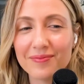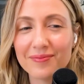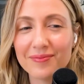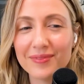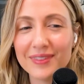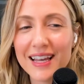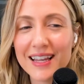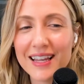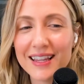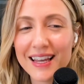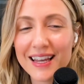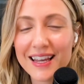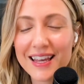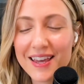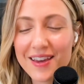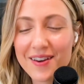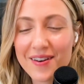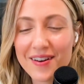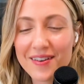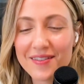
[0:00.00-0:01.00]
Yeah, thank
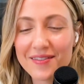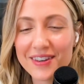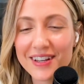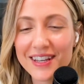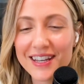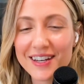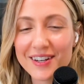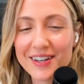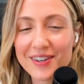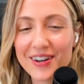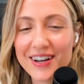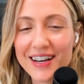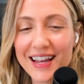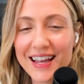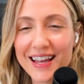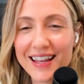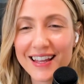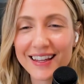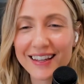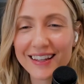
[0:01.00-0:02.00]
you. I really enjoyed
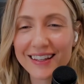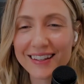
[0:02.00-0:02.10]
it.